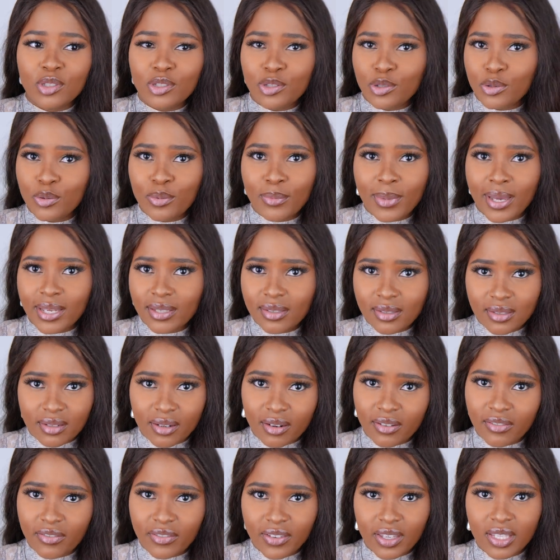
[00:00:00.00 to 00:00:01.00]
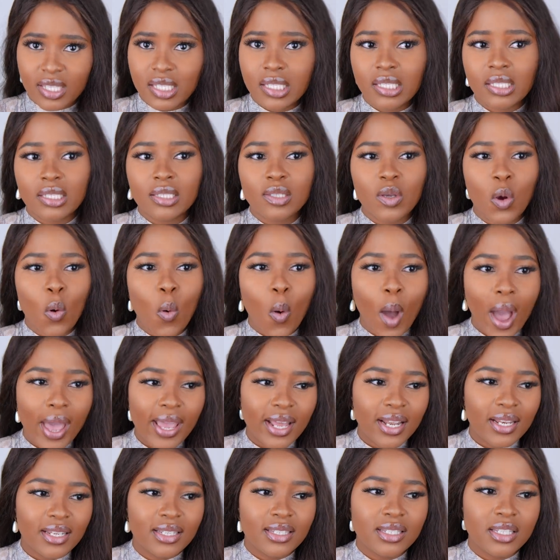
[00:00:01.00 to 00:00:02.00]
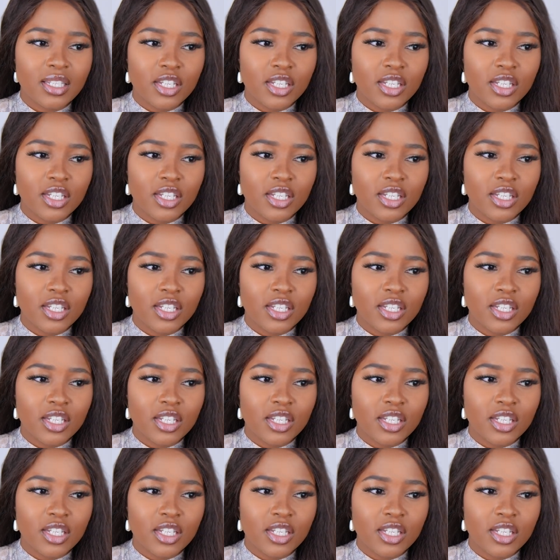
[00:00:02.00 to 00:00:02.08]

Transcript: do my stuff is quite